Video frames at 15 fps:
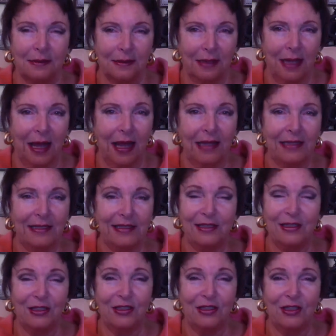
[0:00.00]
I
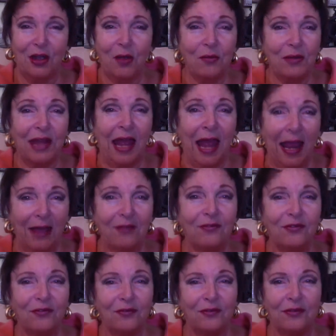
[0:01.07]
don't have
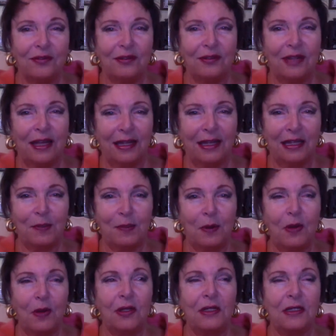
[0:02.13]
that
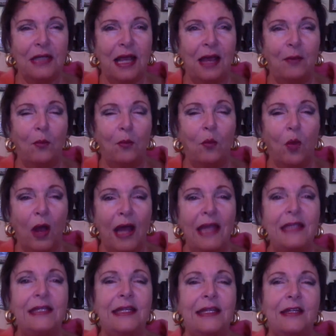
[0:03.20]
experience. I'm
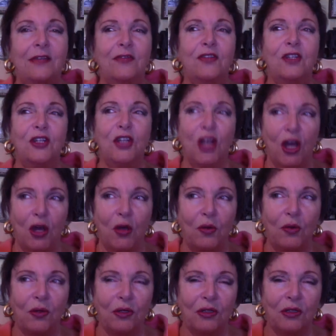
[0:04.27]
wise enough to
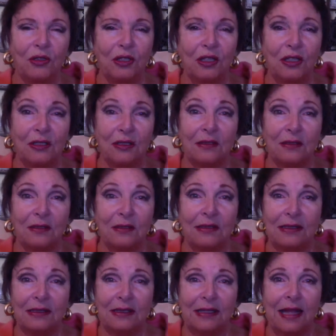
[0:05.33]
know that
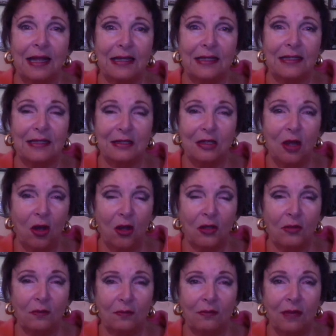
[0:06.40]
that is not
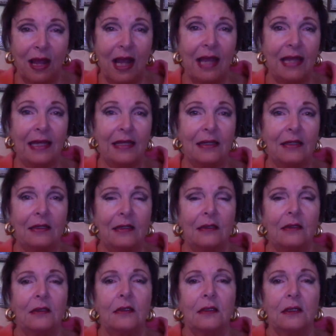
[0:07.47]
my
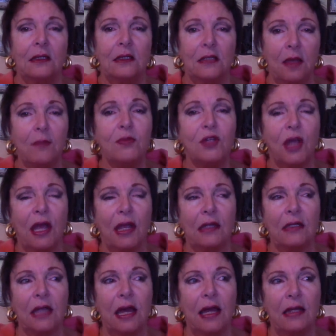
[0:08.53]
subject.
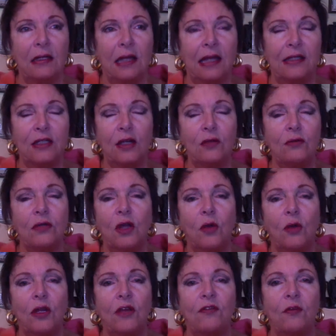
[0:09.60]
I don't know
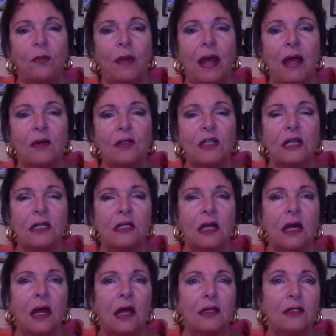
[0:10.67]
enough about it.
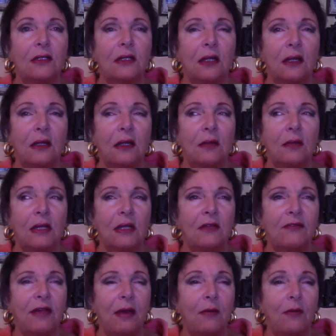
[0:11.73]

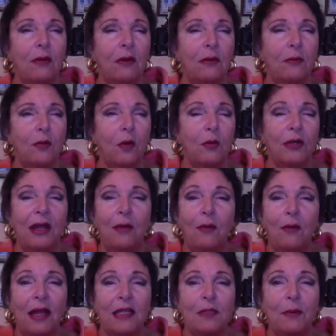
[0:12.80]
What would I
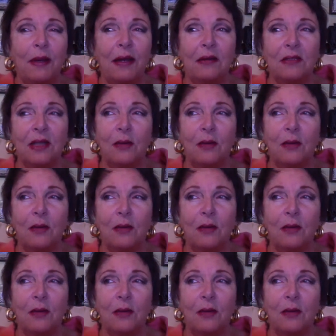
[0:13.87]
write about?